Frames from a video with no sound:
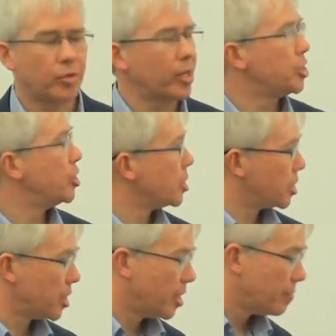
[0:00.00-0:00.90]

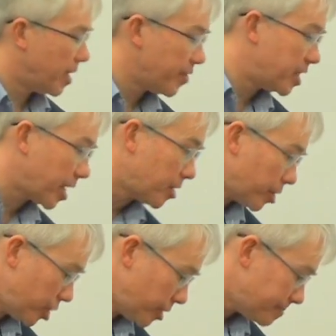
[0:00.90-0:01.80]
questions by the
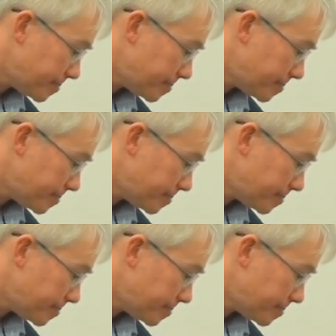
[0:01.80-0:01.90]
technology.